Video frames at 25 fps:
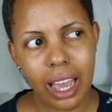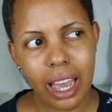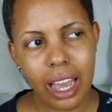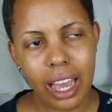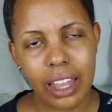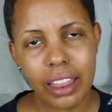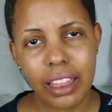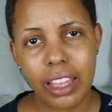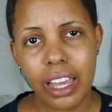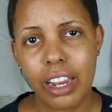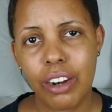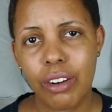
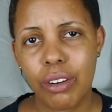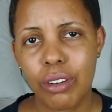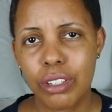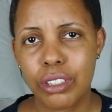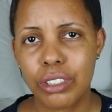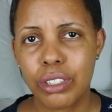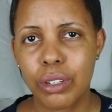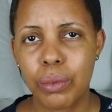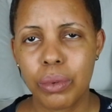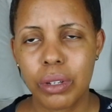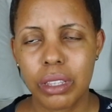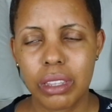And then
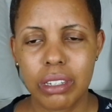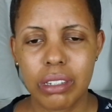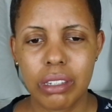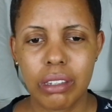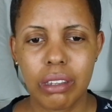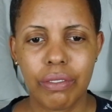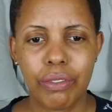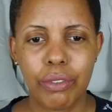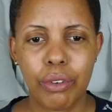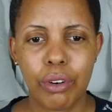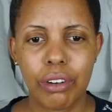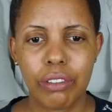also with the
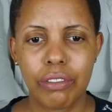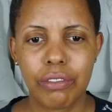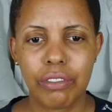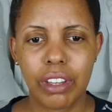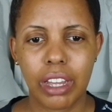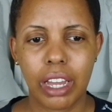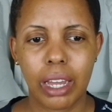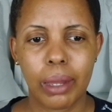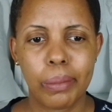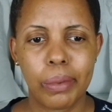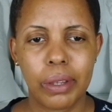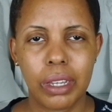Sephora
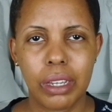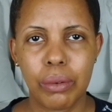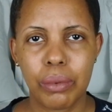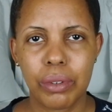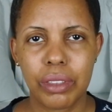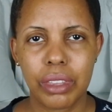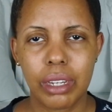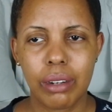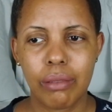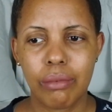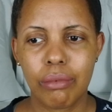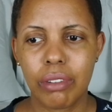VIB,
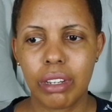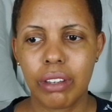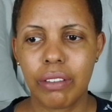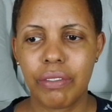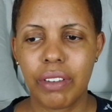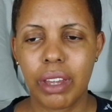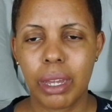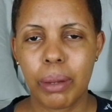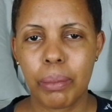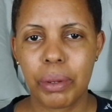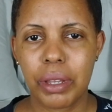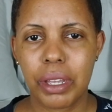with them
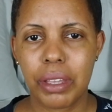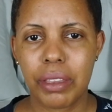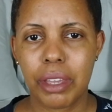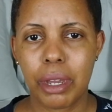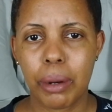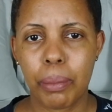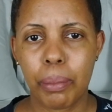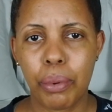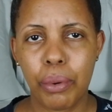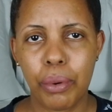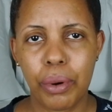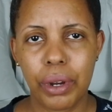revamping
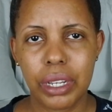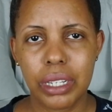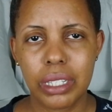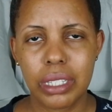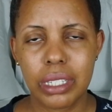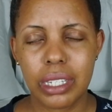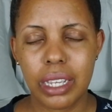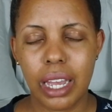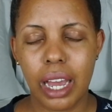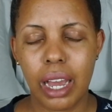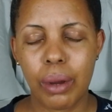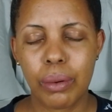their
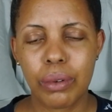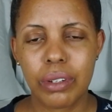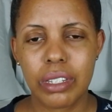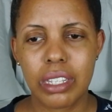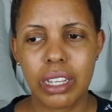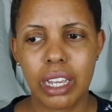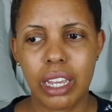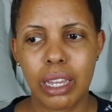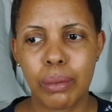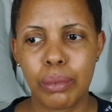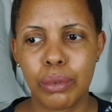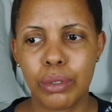points, I
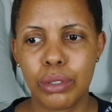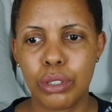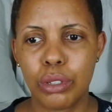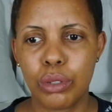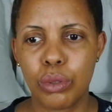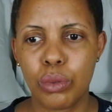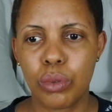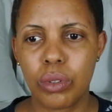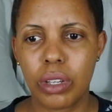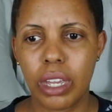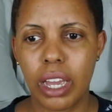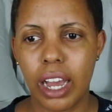was able
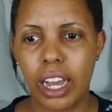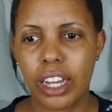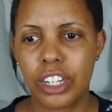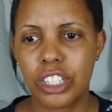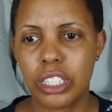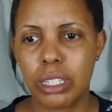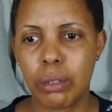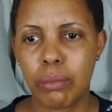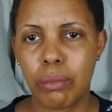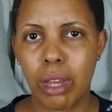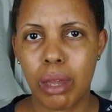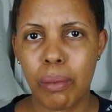to
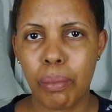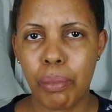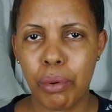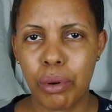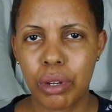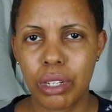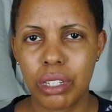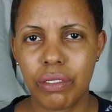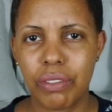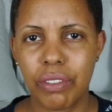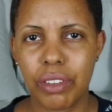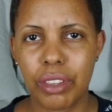cash in my
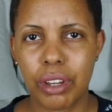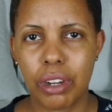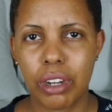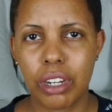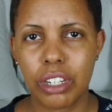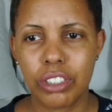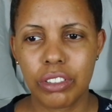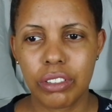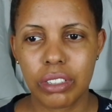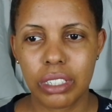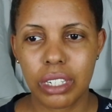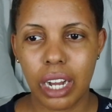points for the
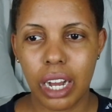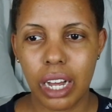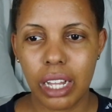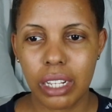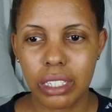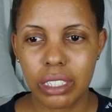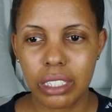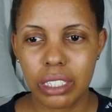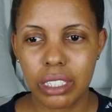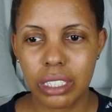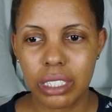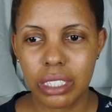
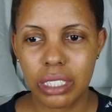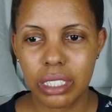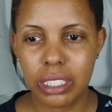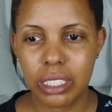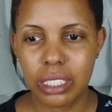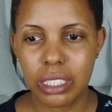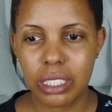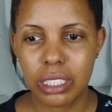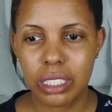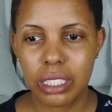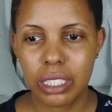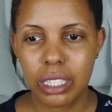
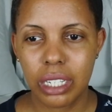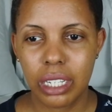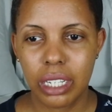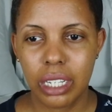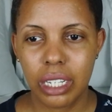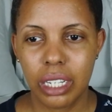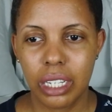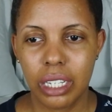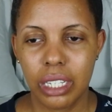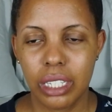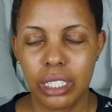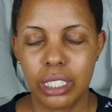$100.
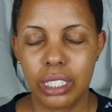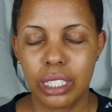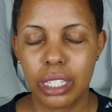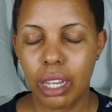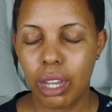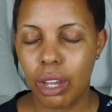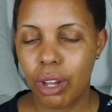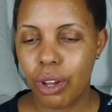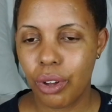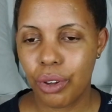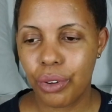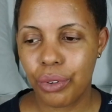
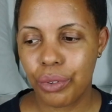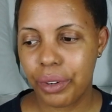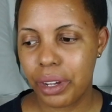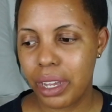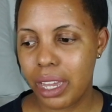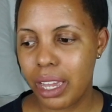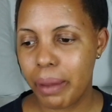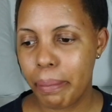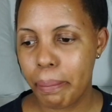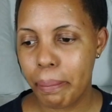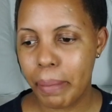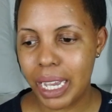
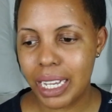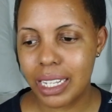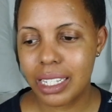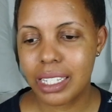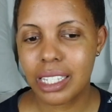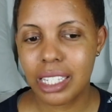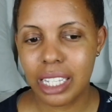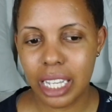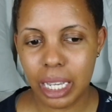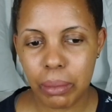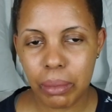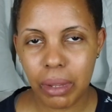So it may
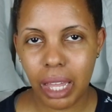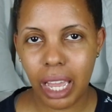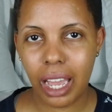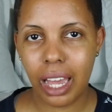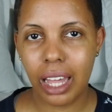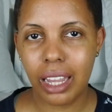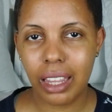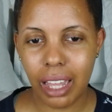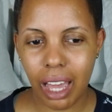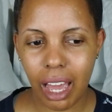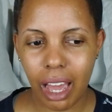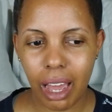seem
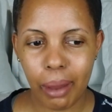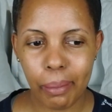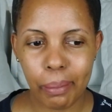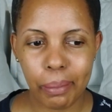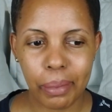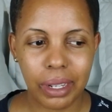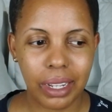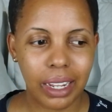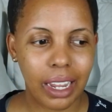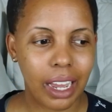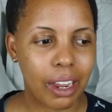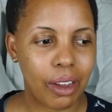like a
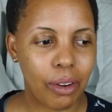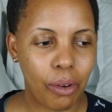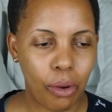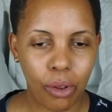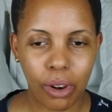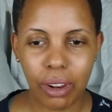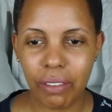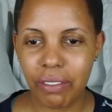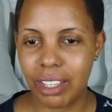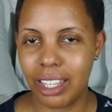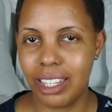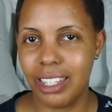lot, but like
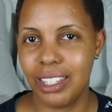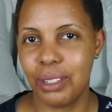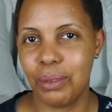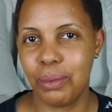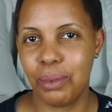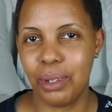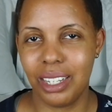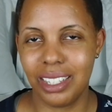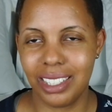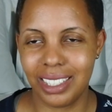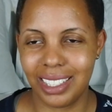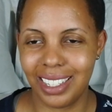all of this
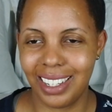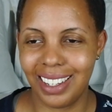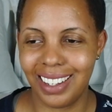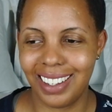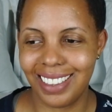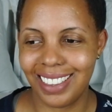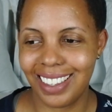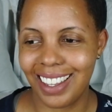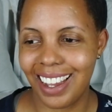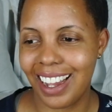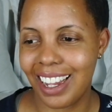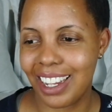
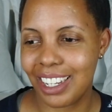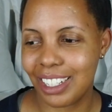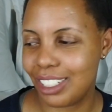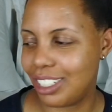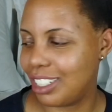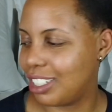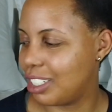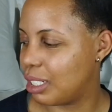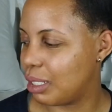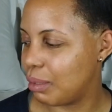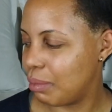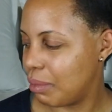wasn't
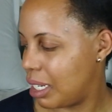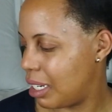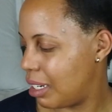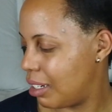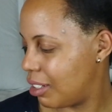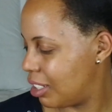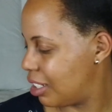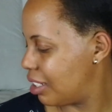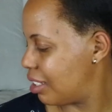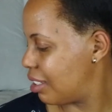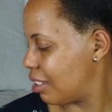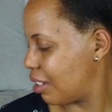like just
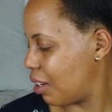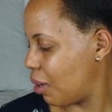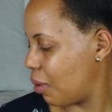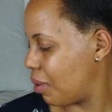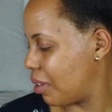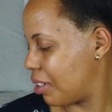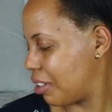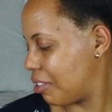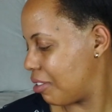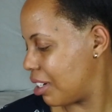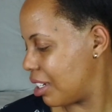me just going